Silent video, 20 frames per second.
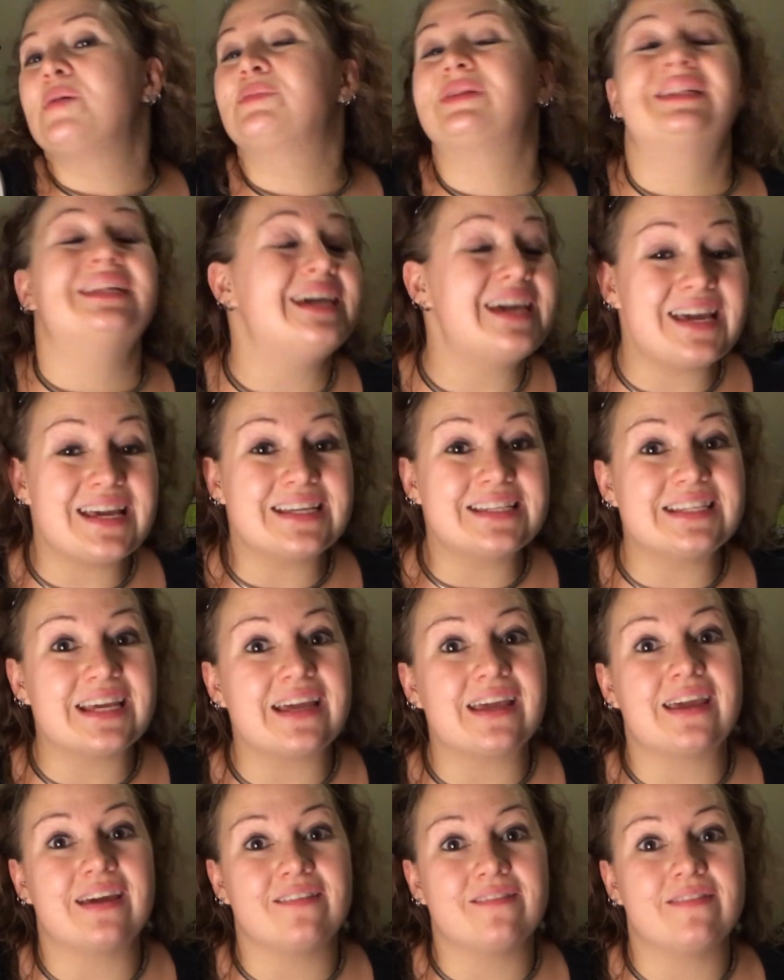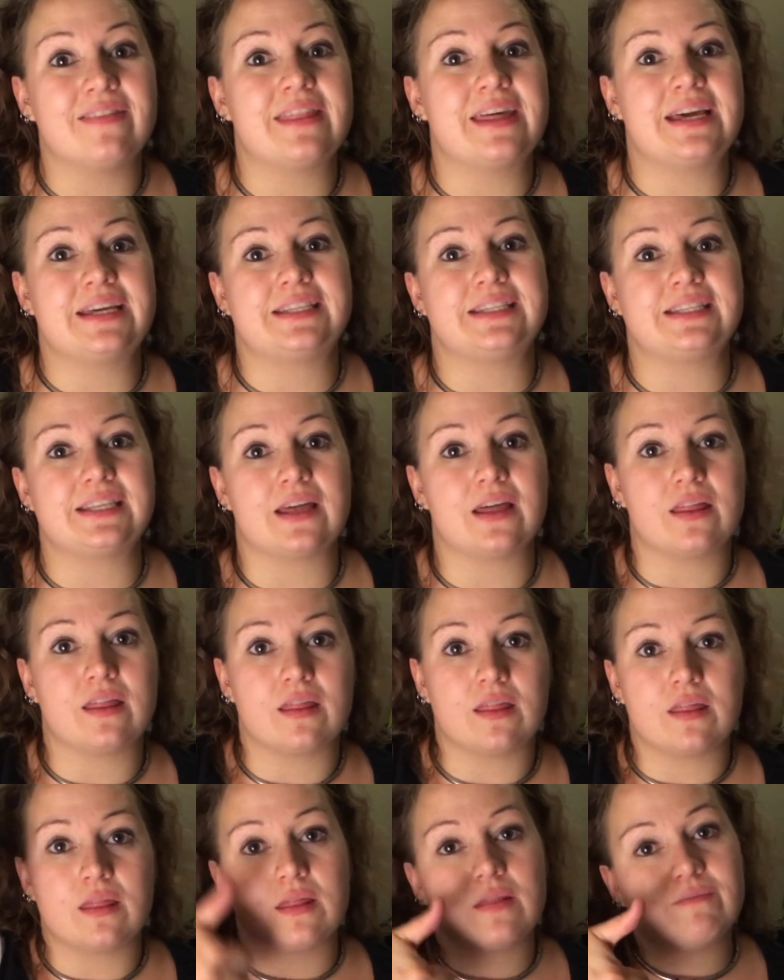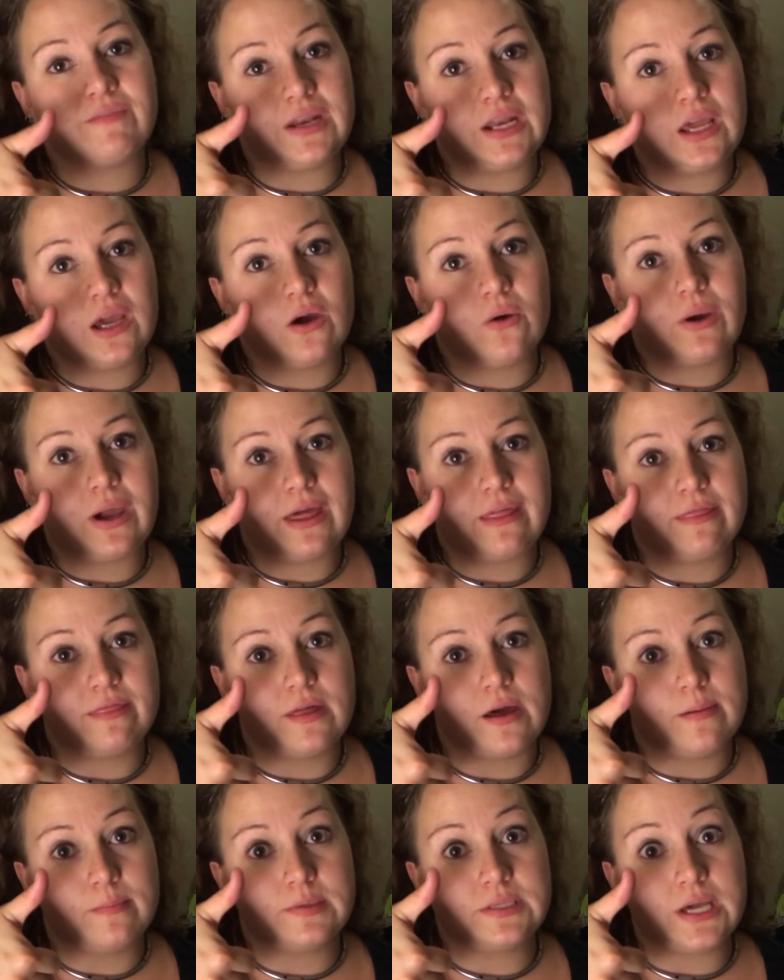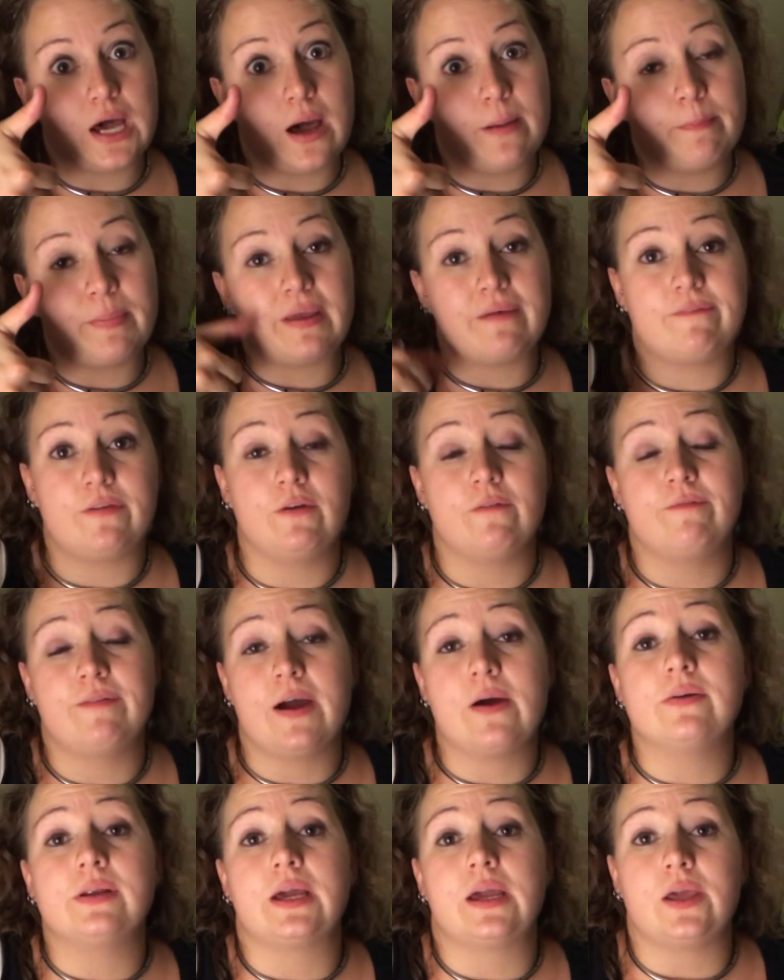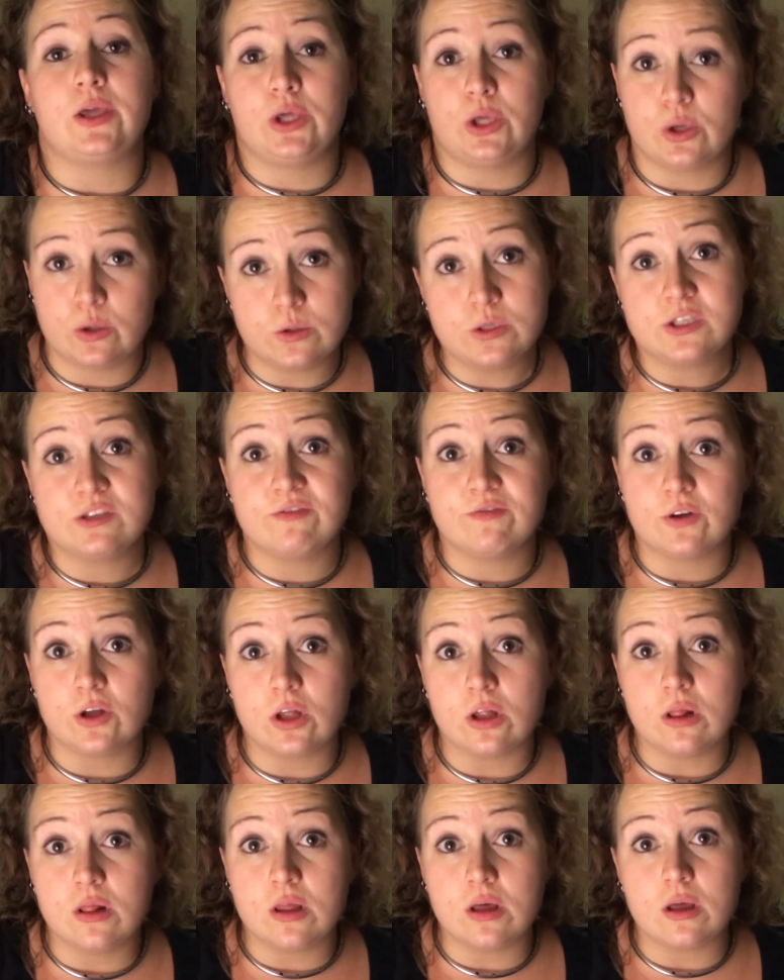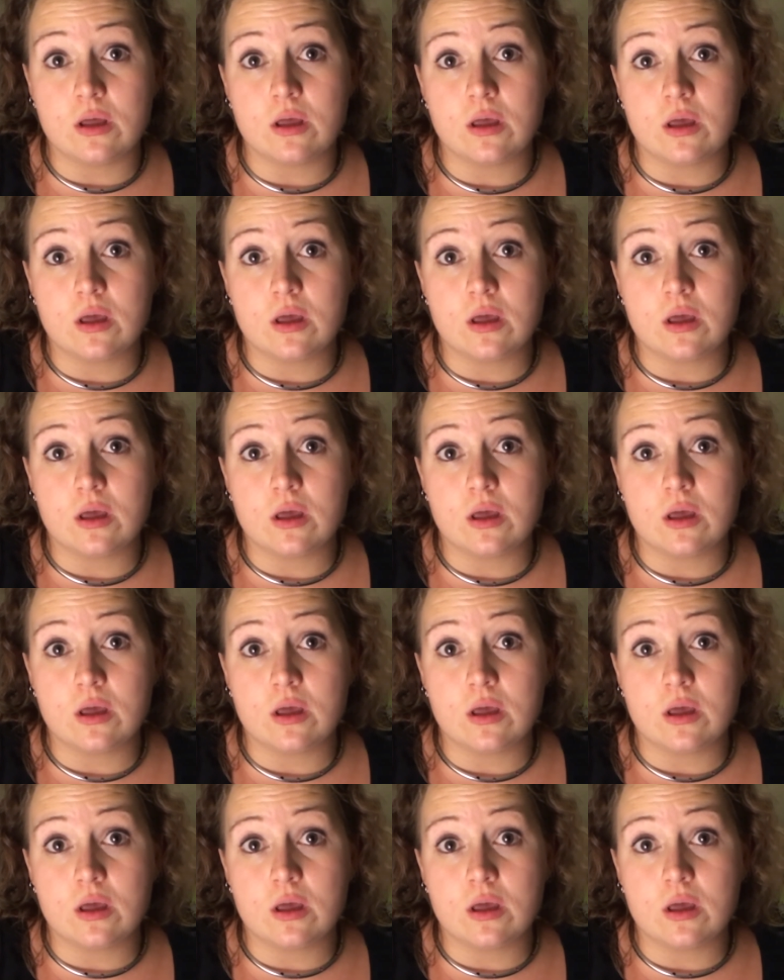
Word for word: Please give this video a thumbs up if you found it useful